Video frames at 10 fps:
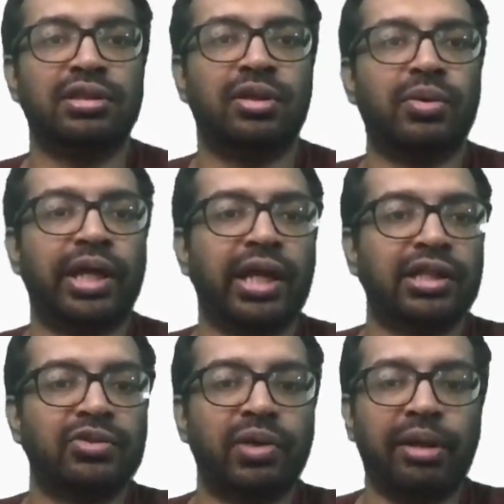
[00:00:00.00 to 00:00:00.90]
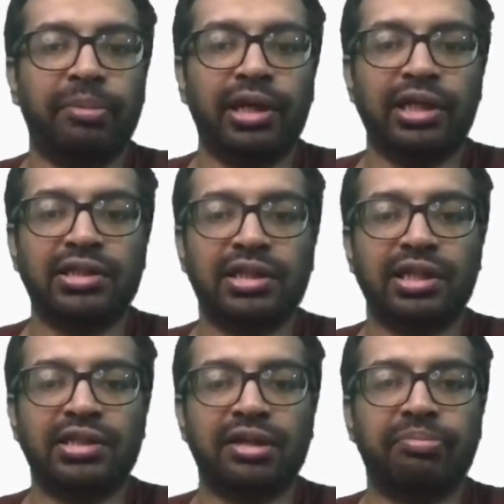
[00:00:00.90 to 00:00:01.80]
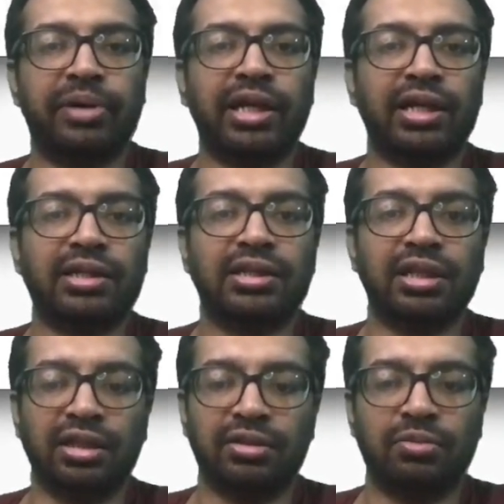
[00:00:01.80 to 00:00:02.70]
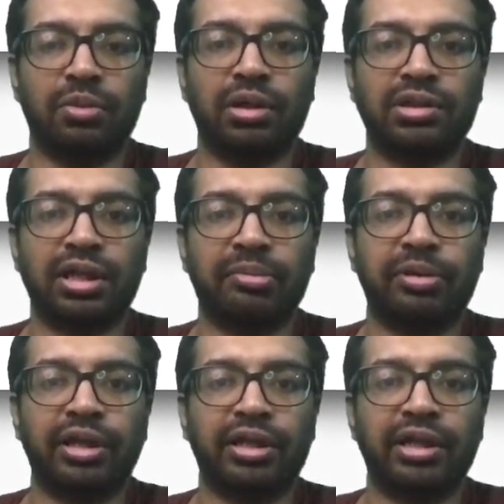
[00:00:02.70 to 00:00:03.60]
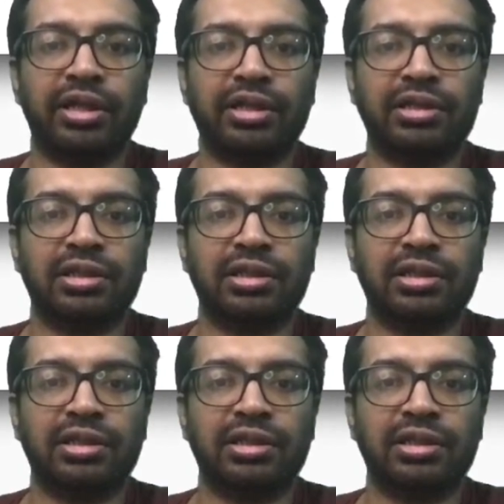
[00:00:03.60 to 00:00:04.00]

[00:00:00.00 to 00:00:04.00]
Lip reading: so I can swap, and let's compile and see what is happening. Did it